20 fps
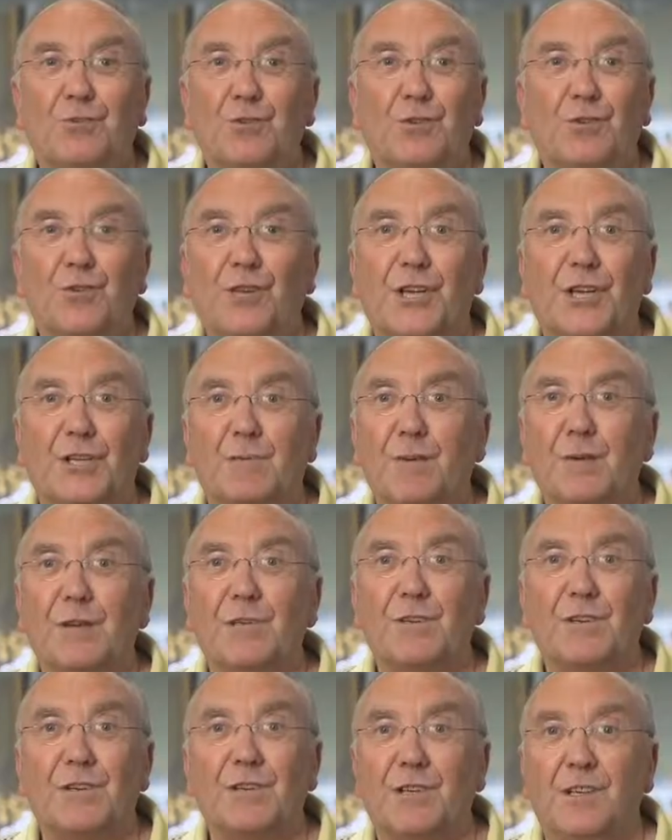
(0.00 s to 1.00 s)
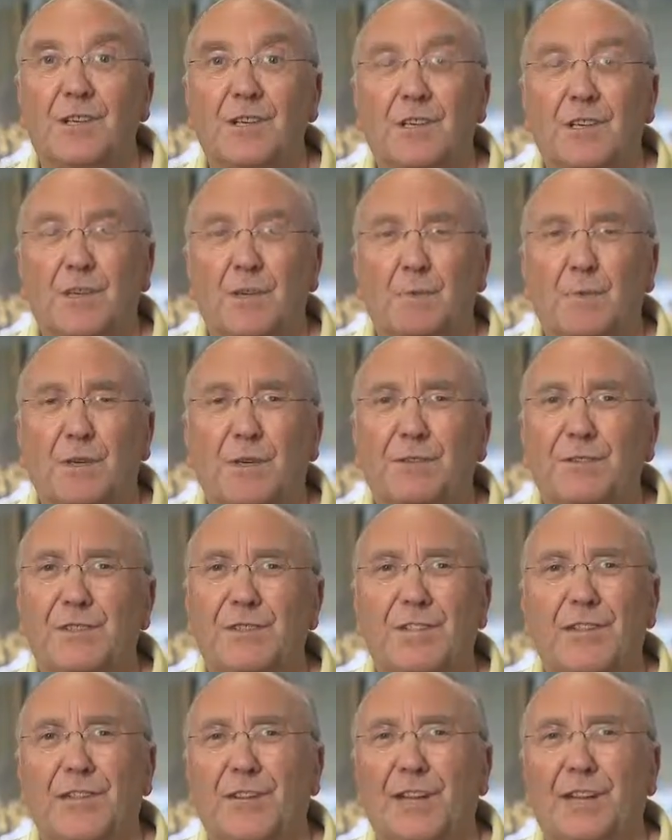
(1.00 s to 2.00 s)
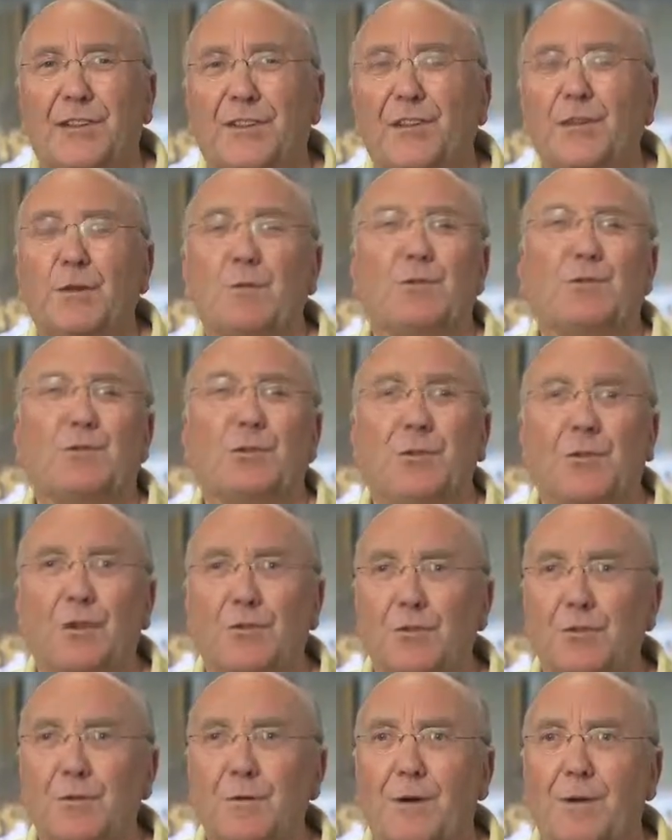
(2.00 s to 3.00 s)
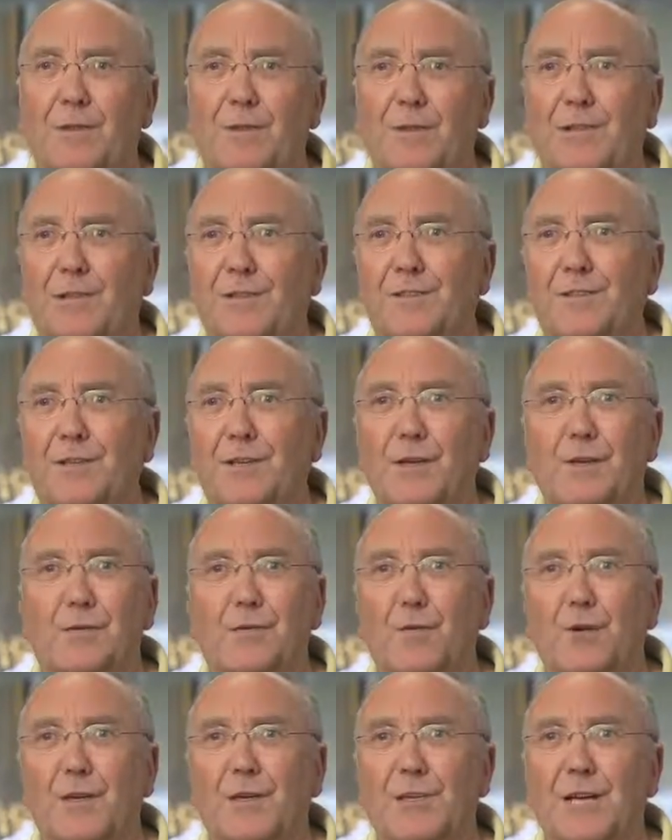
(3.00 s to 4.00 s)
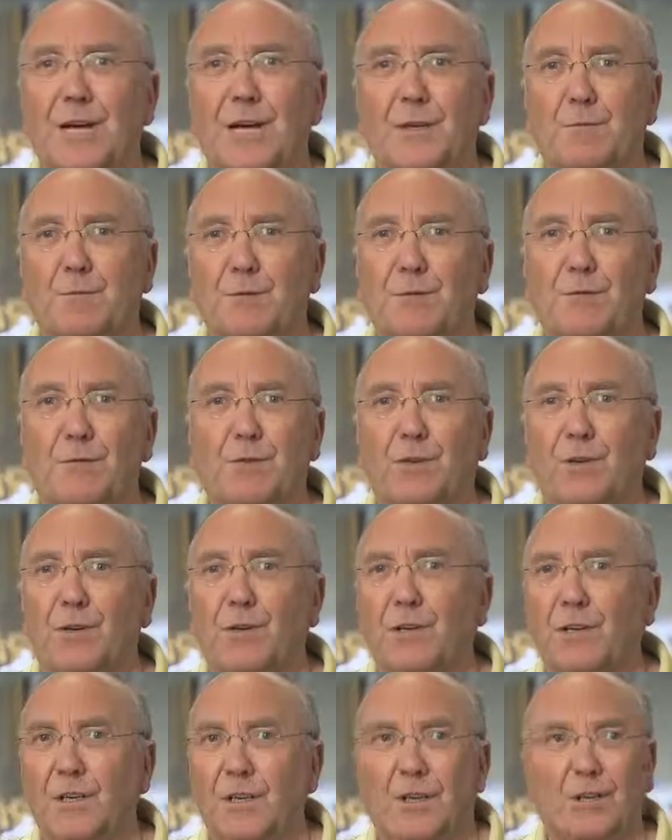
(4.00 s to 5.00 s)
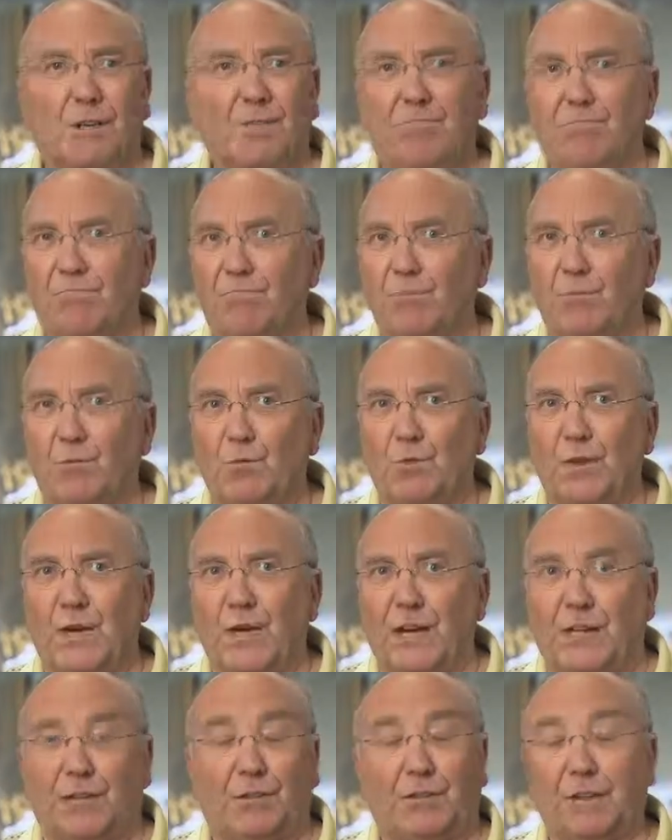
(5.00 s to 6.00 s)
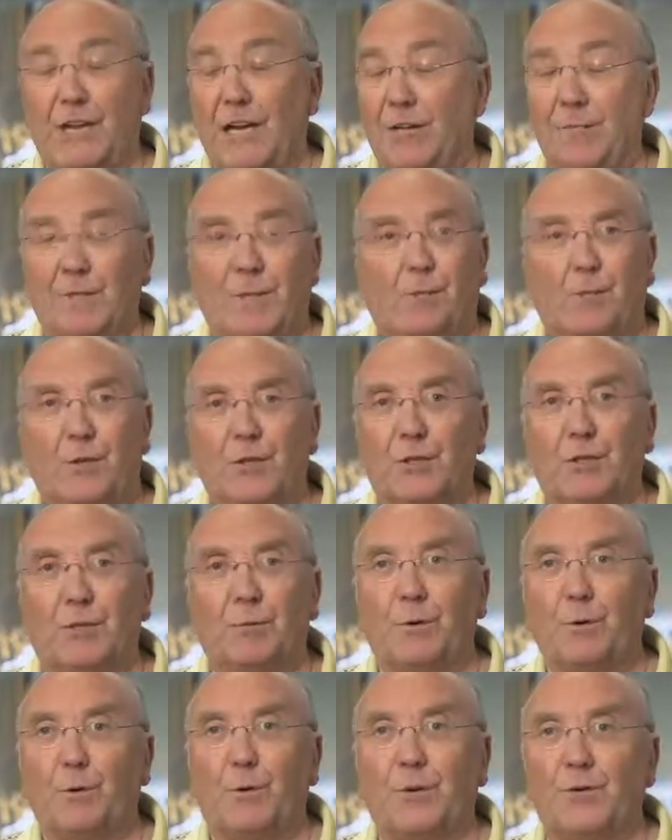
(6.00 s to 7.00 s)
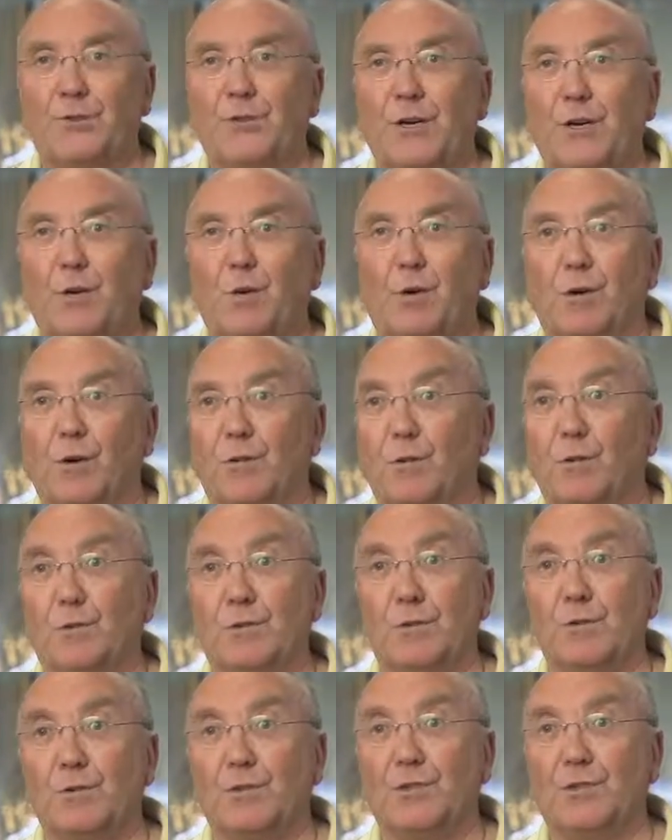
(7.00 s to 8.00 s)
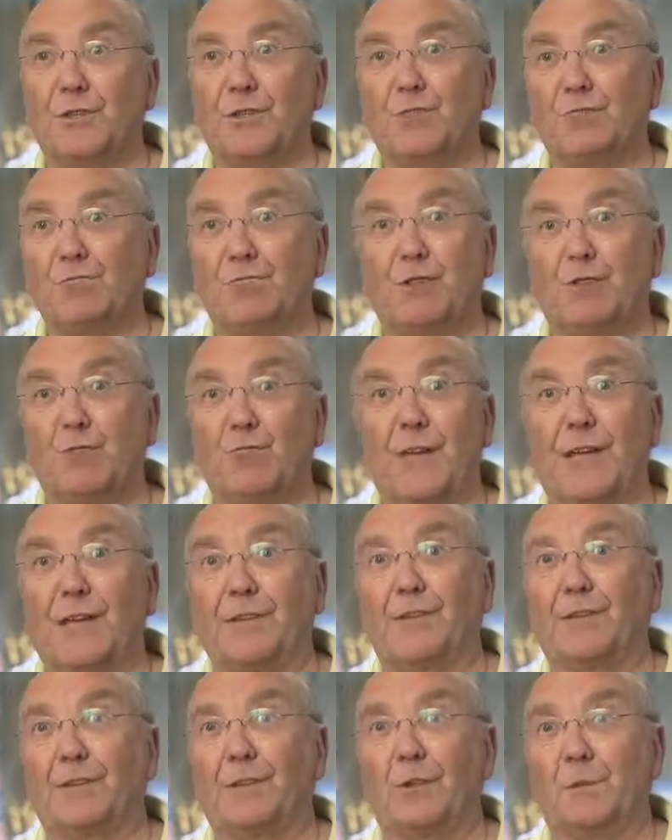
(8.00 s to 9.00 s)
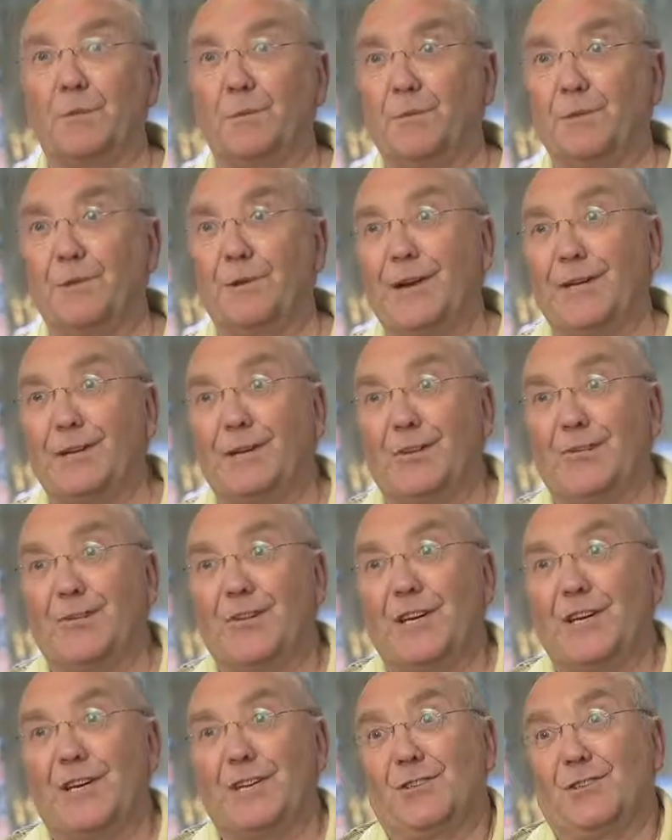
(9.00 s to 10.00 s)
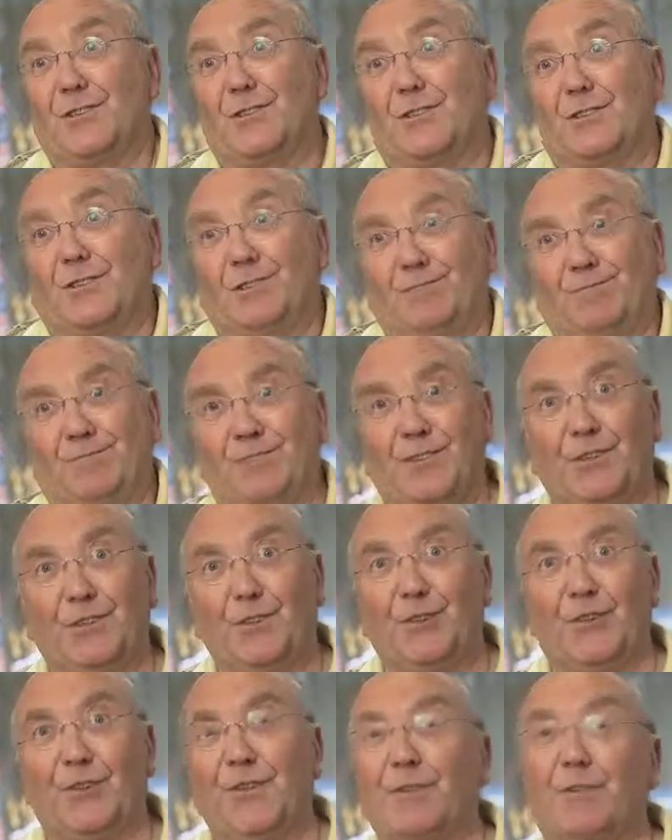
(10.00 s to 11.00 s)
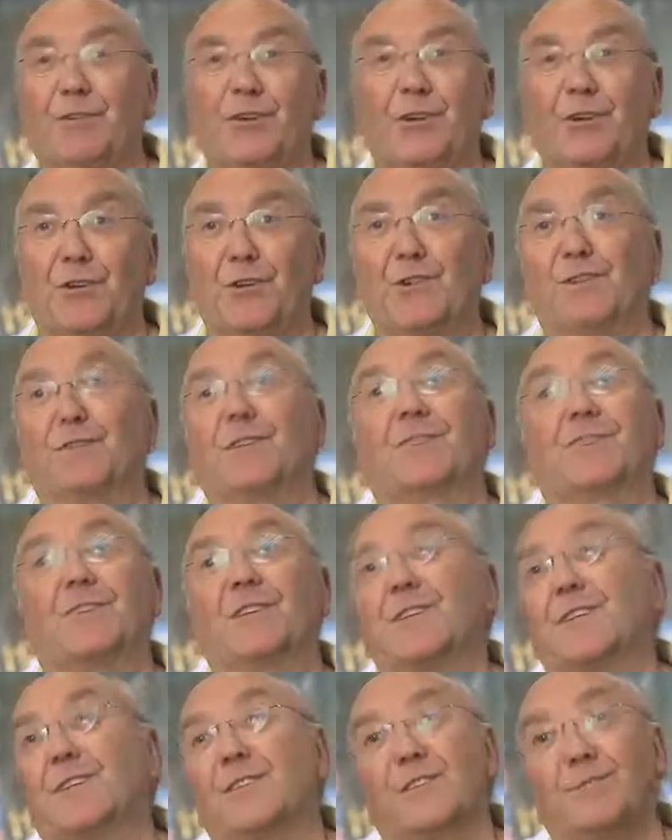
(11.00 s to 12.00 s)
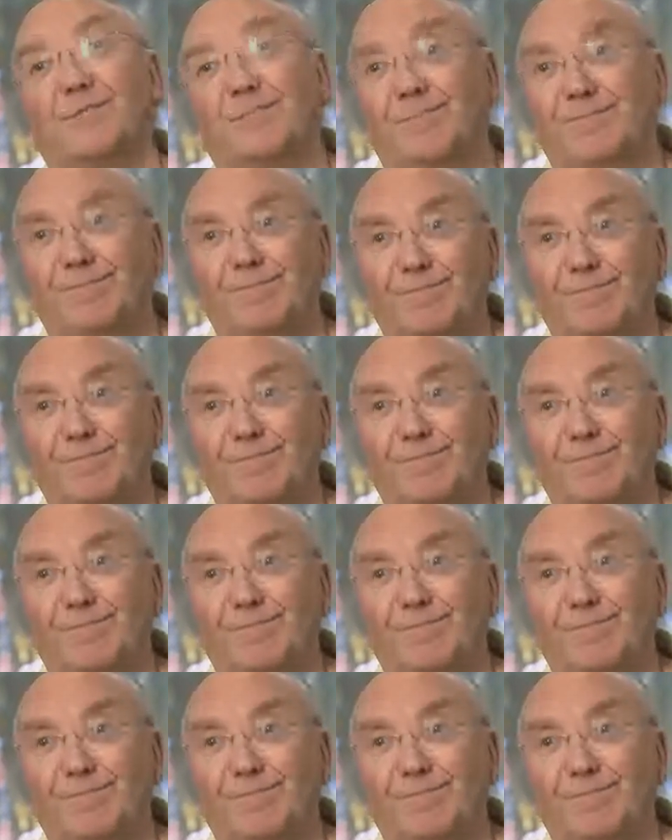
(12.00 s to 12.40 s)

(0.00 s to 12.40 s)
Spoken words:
Good experience. But having said that, I think it was only used about three or four times before. I can't remember which club it was now. One club used it and wrecked the train, so it never got used after that. Yeah.